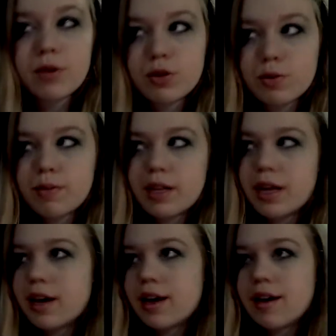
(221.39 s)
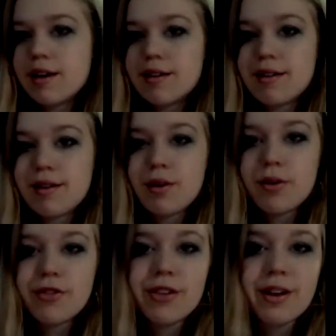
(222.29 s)
which would be like an
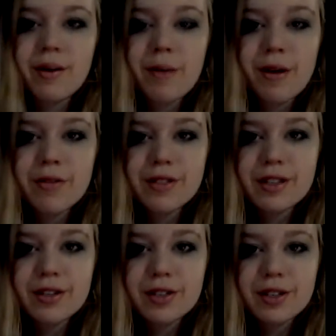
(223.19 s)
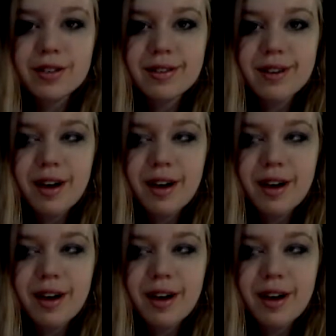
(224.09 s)
equivalent amount of attention.